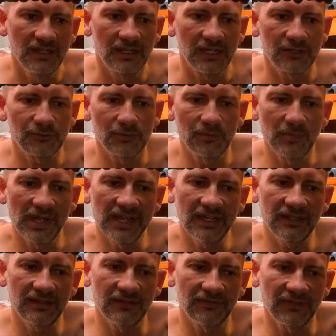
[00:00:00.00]
it will
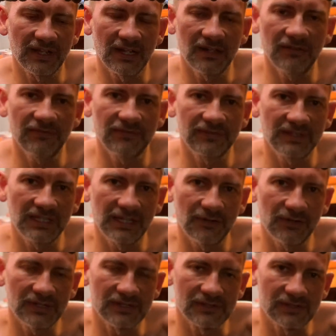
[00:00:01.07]
make the valve
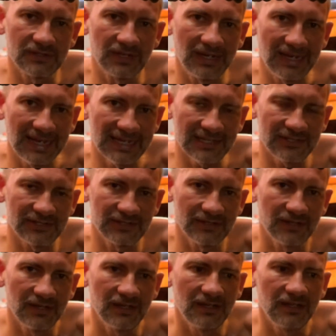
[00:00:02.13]
clearance less.
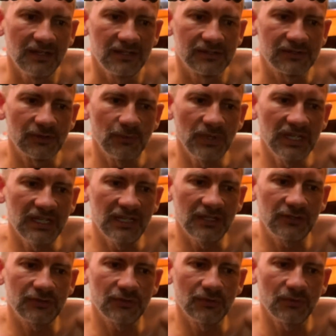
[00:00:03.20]
So we need
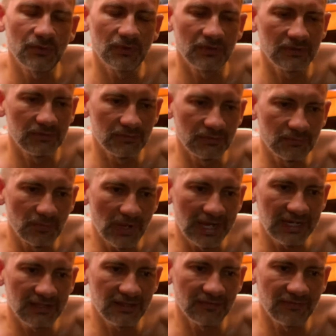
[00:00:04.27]
to
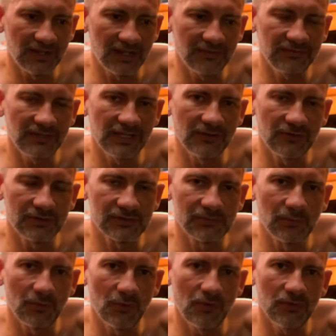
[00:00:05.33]
make the valve clearance
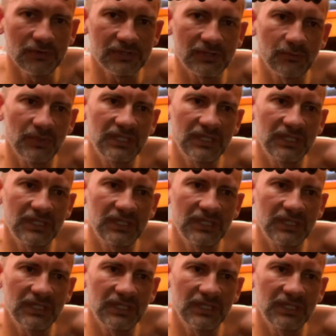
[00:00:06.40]
more, so we're